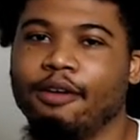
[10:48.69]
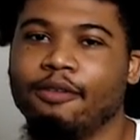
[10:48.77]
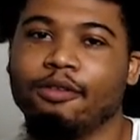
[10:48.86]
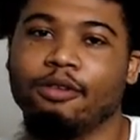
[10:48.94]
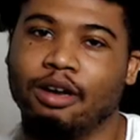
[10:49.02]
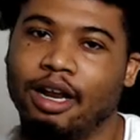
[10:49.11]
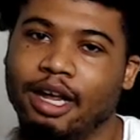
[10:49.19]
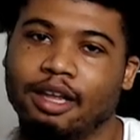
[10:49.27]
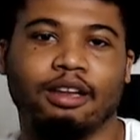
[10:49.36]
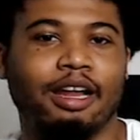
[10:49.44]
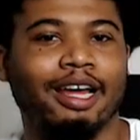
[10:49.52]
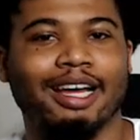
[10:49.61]
If you,
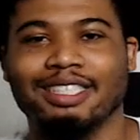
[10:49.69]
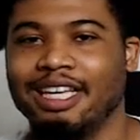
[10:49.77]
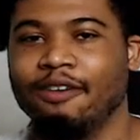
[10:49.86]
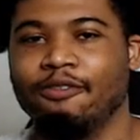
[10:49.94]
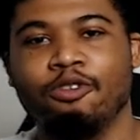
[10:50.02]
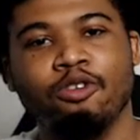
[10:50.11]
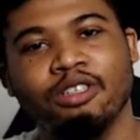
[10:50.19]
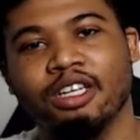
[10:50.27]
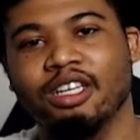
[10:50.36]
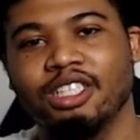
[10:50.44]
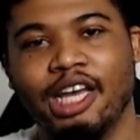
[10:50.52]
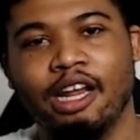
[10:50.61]
like I said, if you're new to the
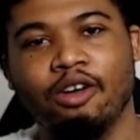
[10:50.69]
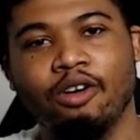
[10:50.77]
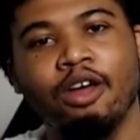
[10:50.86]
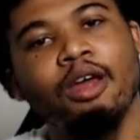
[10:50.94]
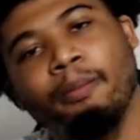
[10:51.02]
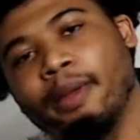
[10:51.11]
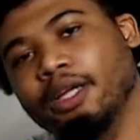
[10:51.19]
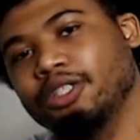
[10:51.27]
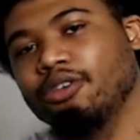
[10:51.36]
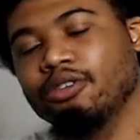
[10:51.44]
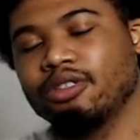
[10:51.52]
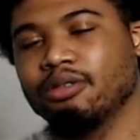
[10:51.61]
channel, make sure
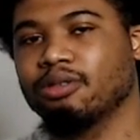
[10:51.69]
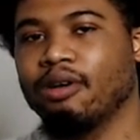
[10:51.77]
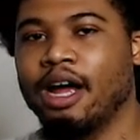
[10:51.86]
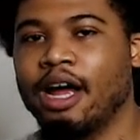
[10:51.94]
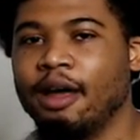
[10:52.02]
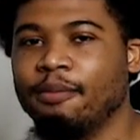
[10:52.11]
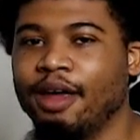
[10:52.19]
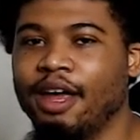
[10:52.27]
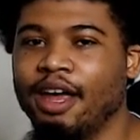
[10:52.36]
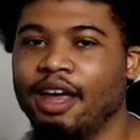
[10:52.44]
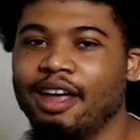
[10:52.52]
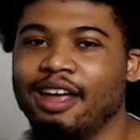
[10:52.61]
you subscribe,
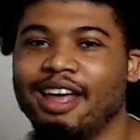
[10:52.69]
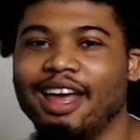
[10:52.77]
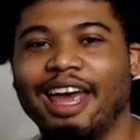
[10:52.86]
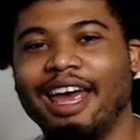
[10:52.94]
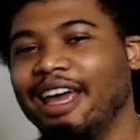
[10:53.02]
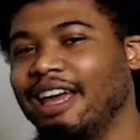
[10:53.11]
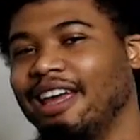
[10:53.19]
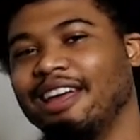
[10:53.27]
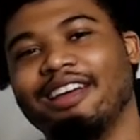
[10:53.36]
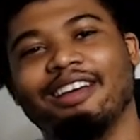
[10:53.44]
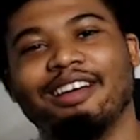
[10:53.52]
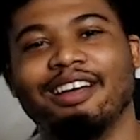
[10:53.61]
man. Hey,
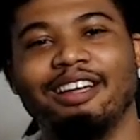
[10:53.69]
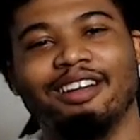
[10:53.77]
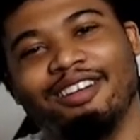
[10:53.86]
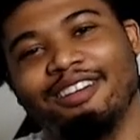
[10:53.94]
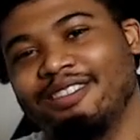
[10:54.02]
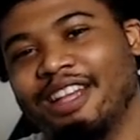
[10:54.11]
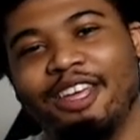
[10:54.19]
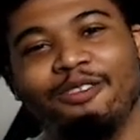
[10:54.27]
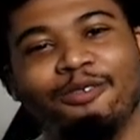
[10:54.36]
thank you for